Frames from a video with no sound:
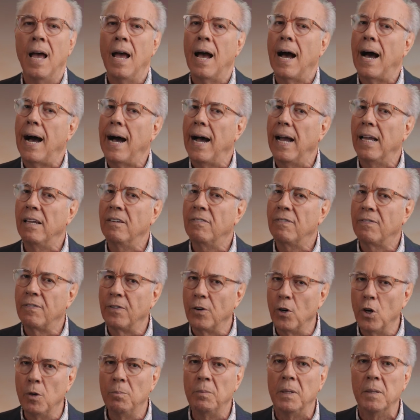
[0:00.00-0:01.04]
I
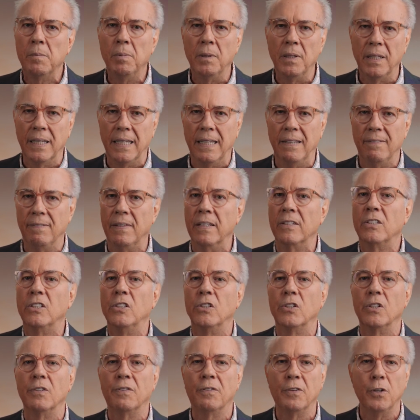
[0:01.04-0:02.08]
firmly believe this
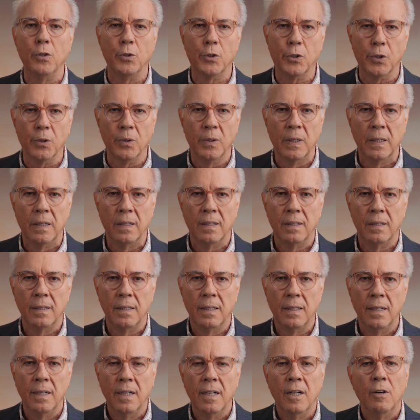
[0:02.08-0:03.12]
is the future,
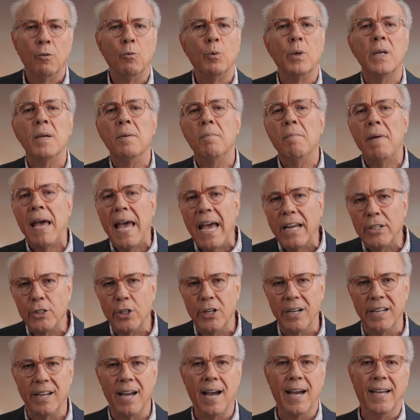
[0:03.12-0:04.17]

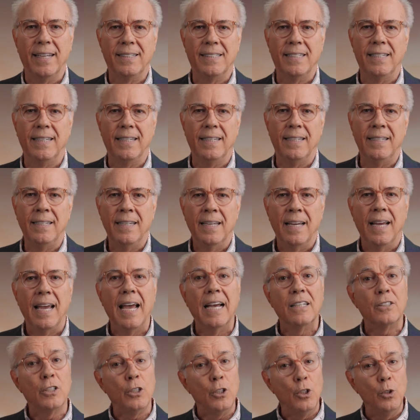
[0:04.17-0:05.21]
reimagining IT
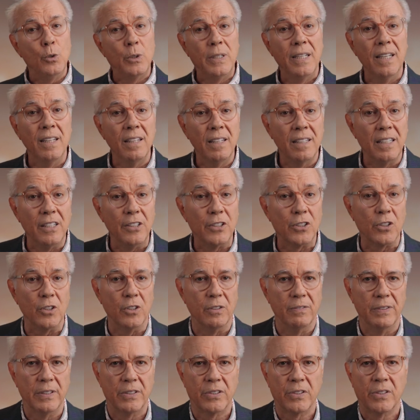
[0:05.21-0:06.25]
as a utility
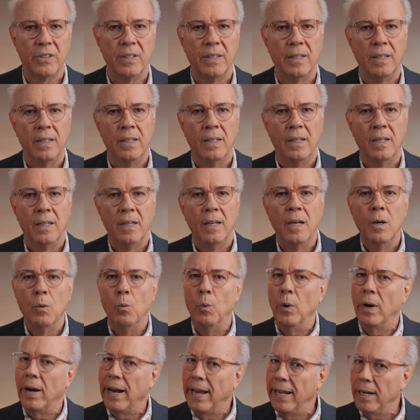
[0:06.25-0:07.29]
service,
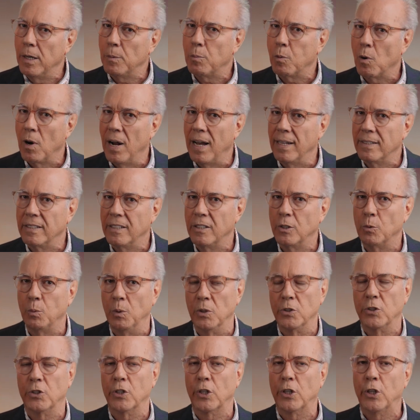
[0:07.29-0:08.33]
where enterprises
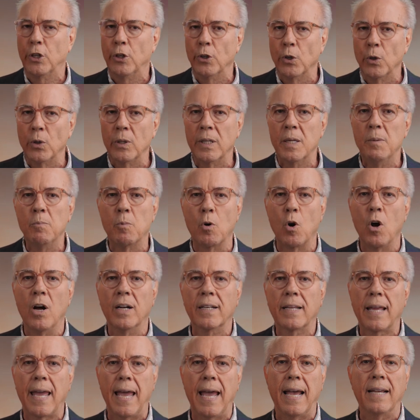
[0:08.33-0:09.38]
will securely
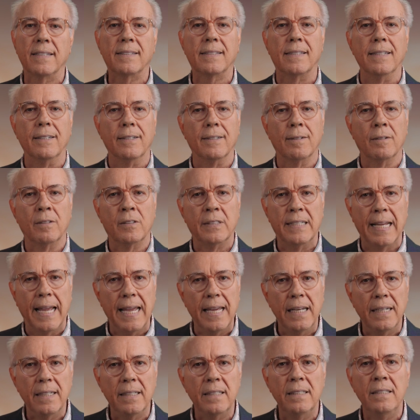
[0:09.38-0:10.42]
broadcast their
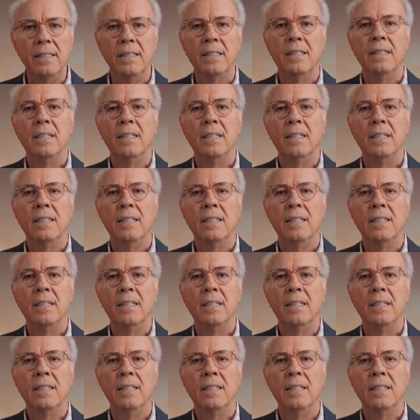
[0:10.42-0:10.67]
data,